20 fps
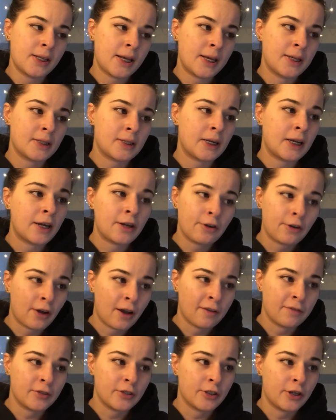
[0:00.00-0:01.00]
says, Neon
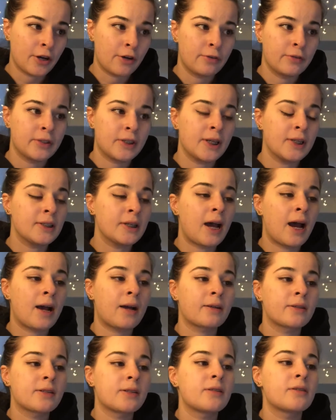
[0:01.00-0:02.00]
Gravestones
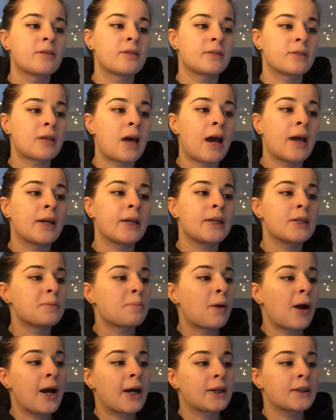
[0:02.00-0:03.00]
attacks society's
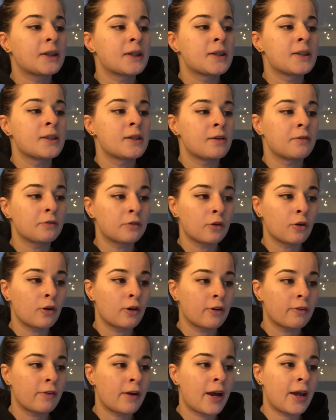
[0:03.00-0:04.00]
practice of
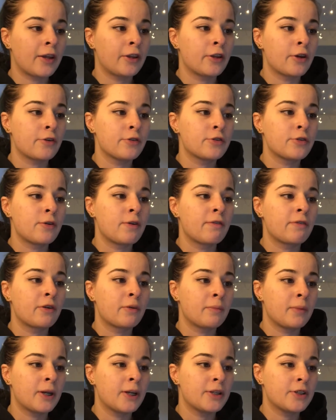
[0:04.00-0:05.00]
glorifying those who have
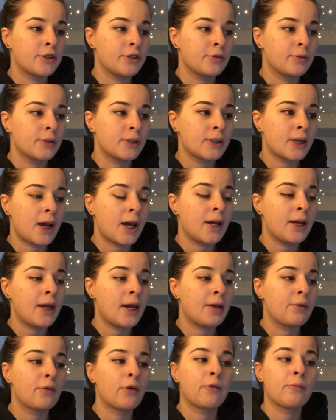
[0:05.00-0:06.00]
committed suicide
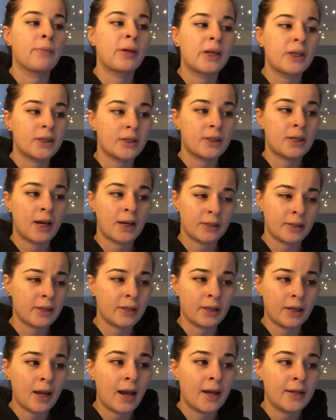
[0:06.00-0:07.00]
and
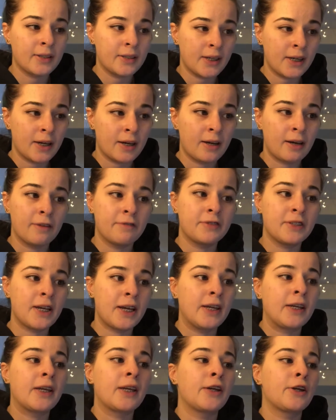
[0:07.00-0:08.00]
romanticizing the idea of
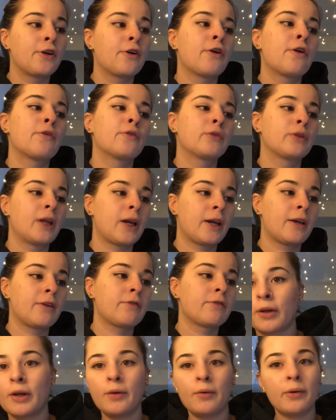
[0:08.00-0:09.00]
taking your own life.
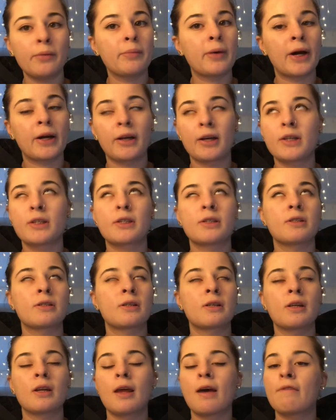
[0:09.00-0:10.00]
21 Pilots has
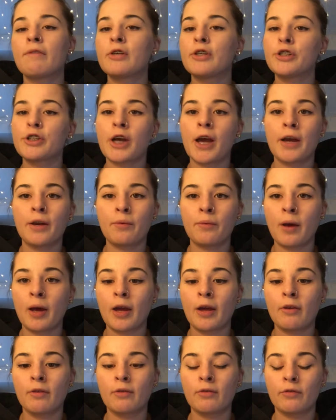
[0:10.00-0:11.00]
never shied
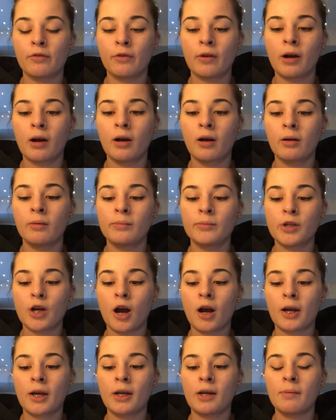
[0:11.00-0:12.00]
away from
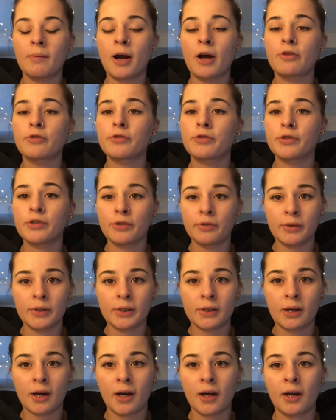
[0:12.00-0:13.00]
talking about
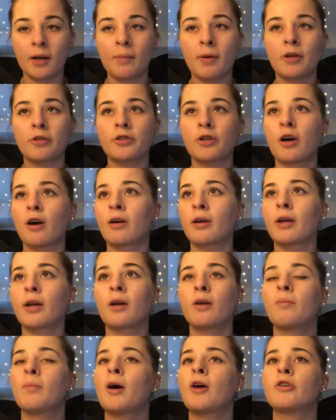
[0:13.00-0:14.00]
suicide, about
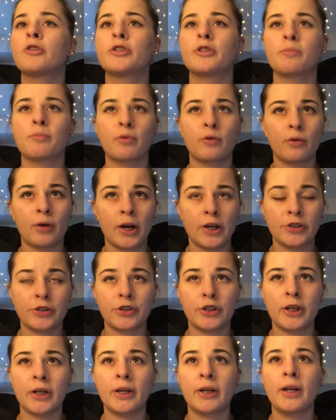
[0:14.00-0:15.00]
talking about
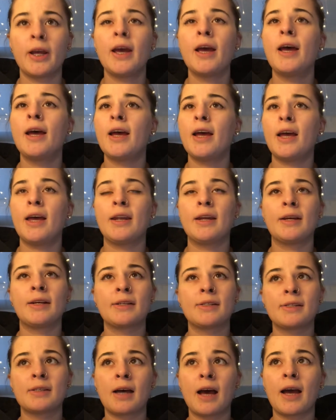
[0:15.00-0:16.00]
depression and
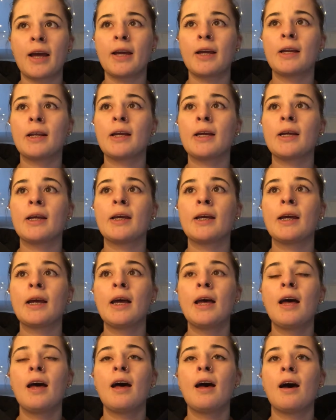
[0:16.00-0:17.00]
anxiety,
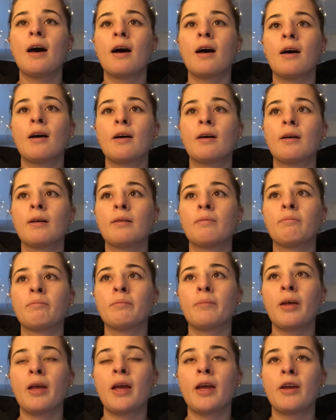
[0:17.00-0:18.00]

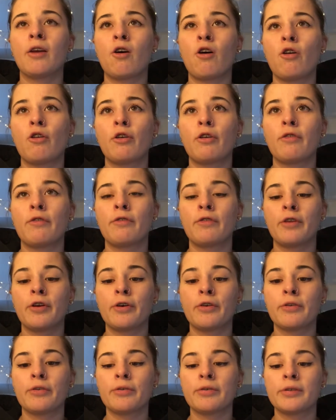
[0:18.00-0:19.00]
and all of
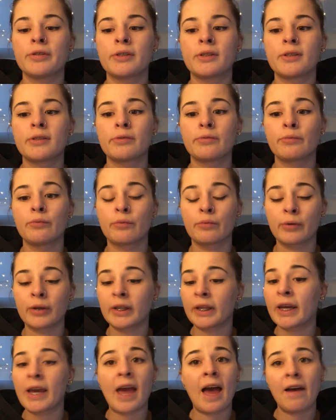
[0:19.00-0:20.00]
those
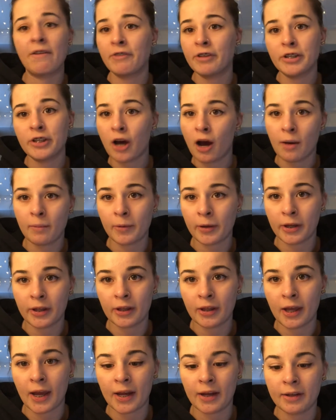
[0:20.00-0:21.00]
really heavy topic
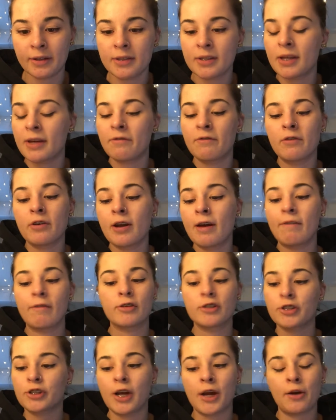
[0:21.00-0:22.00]
things. They've
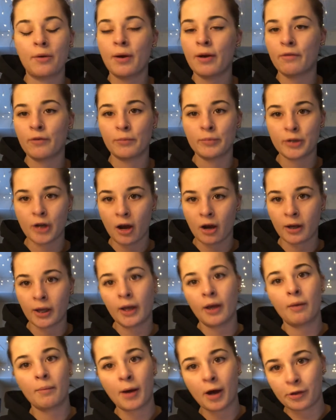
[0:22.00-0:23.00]
never shied away from
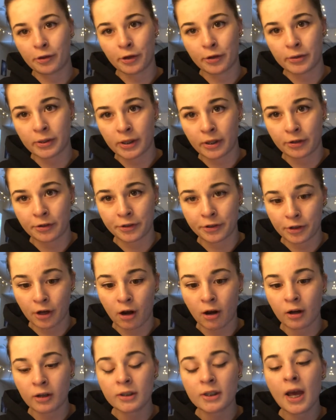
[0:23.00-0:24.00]
talking about those in their
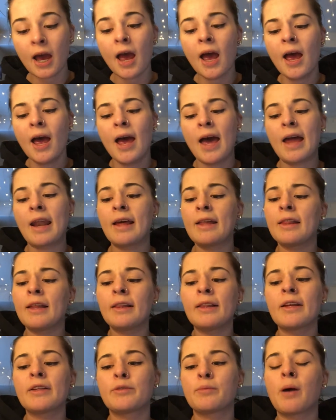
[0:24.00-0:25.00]
song, and I
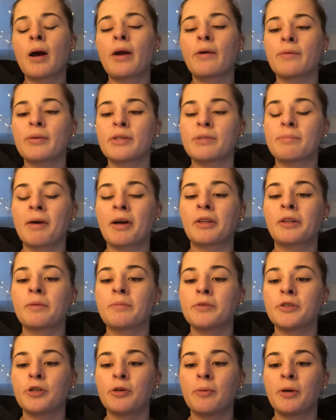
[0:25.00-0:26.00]
think that's why I respect
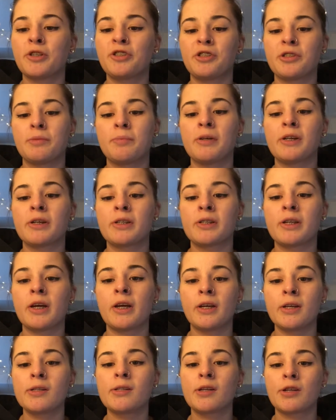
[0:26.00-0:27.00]
them so much, is because it
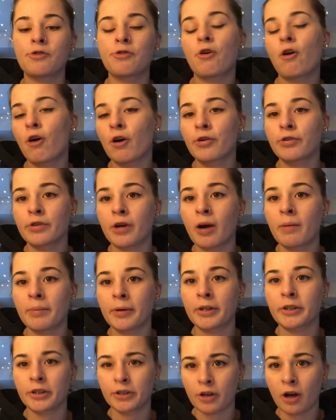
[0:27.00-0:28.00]
is such a hard
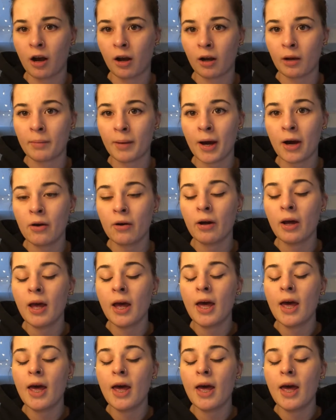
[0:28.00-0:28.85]
topic to talk about,